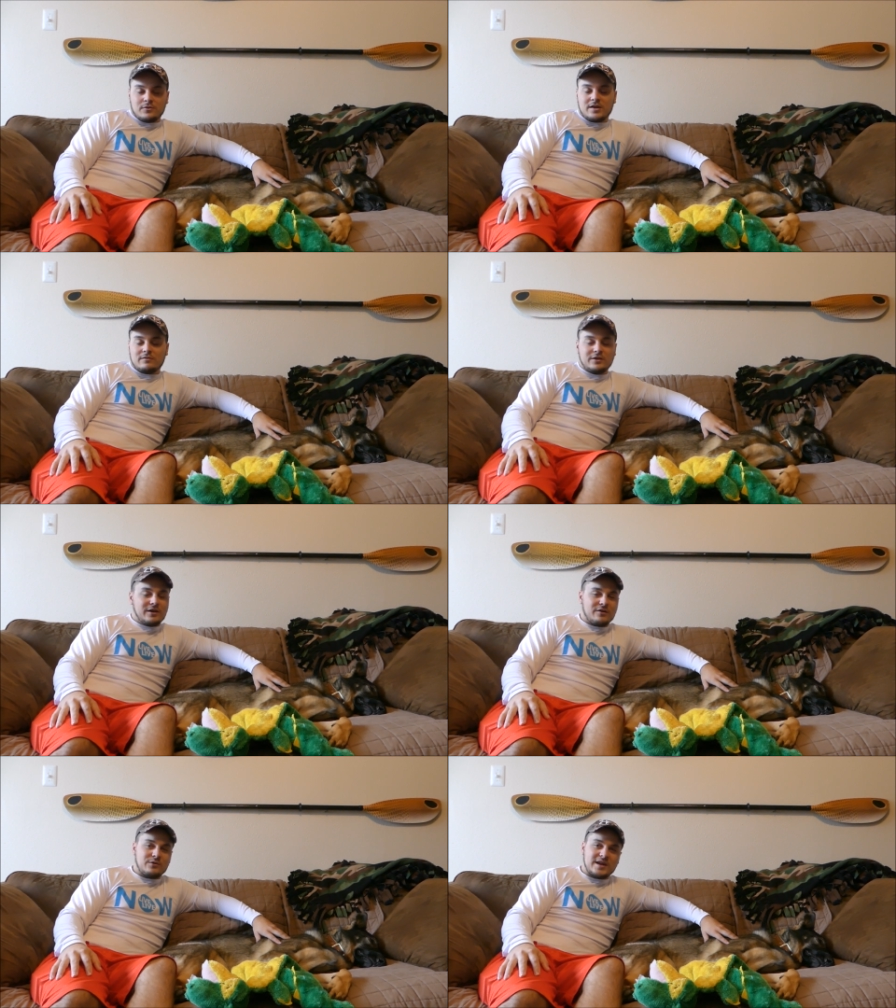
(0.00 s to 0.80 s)
Whatever you
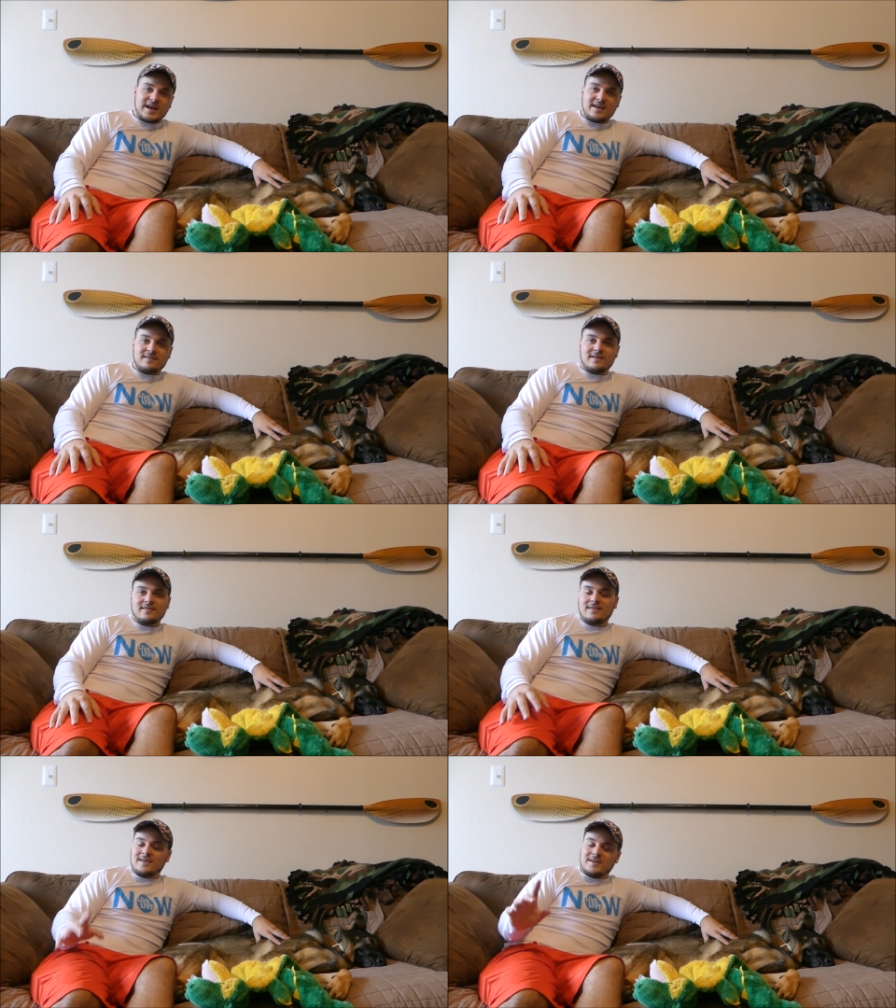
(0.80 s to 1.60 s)
guys want to ask
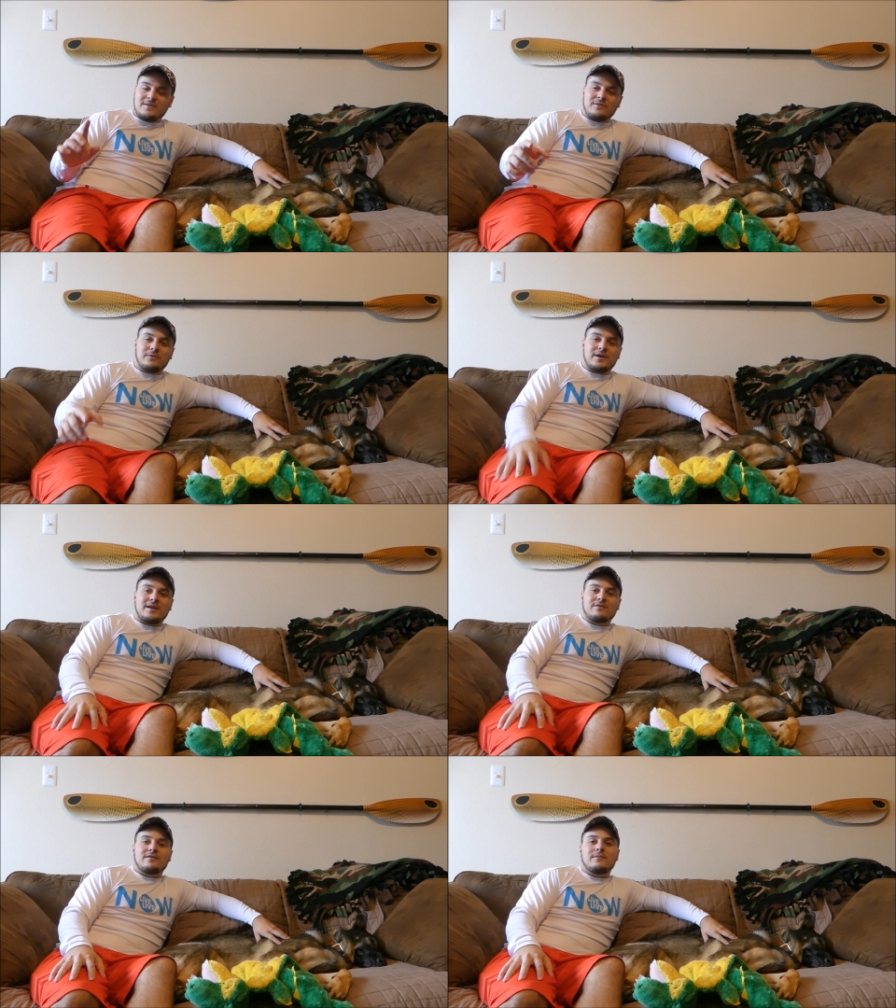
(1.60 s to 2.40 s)
us, we will
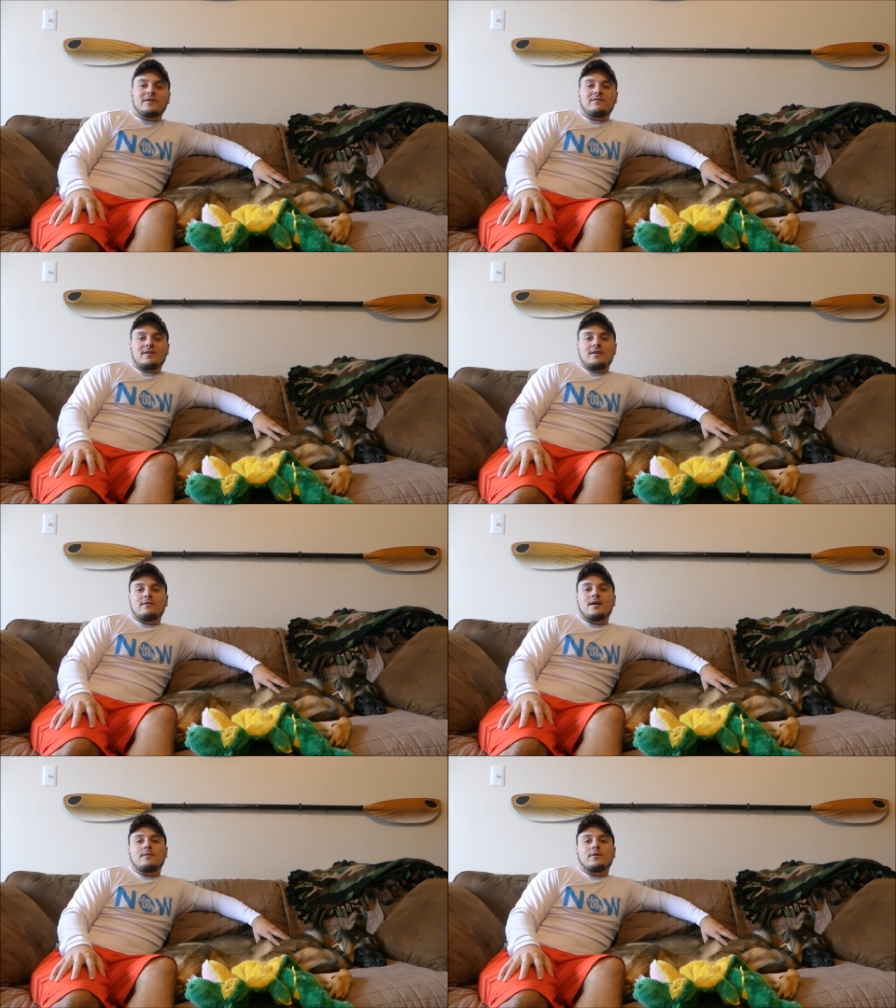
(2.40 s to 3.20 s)
answer them in a
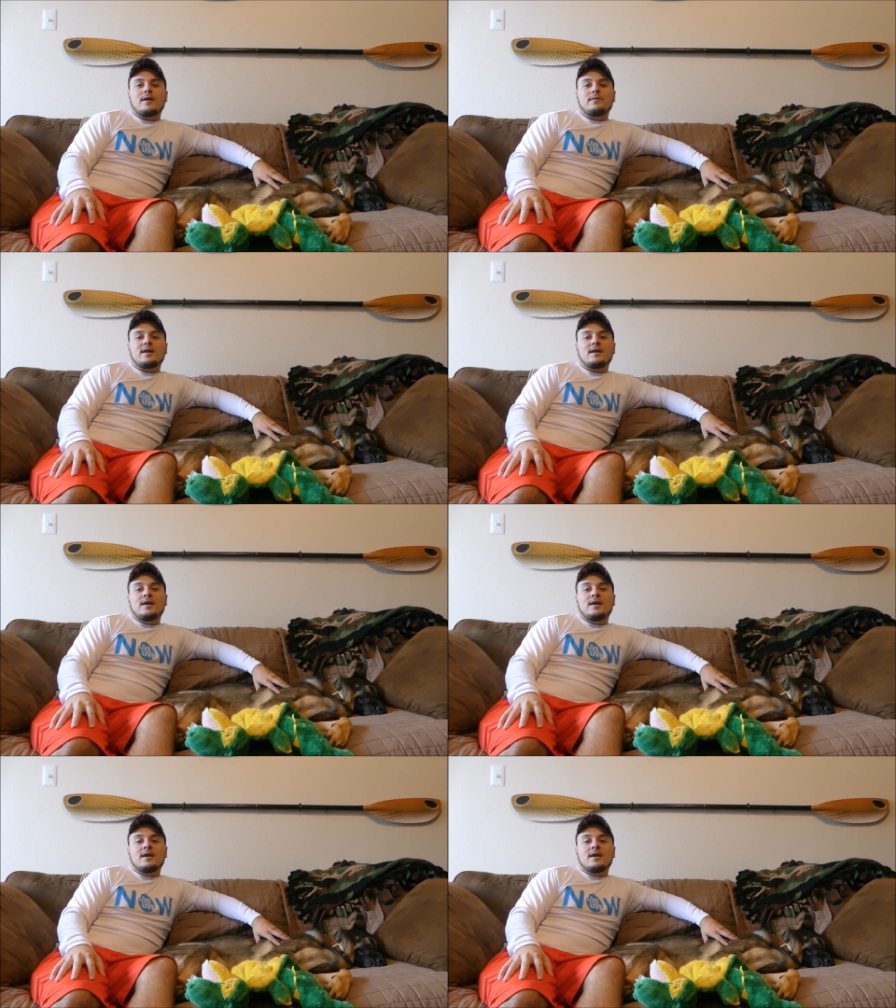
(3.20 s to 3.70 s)
video upcoming.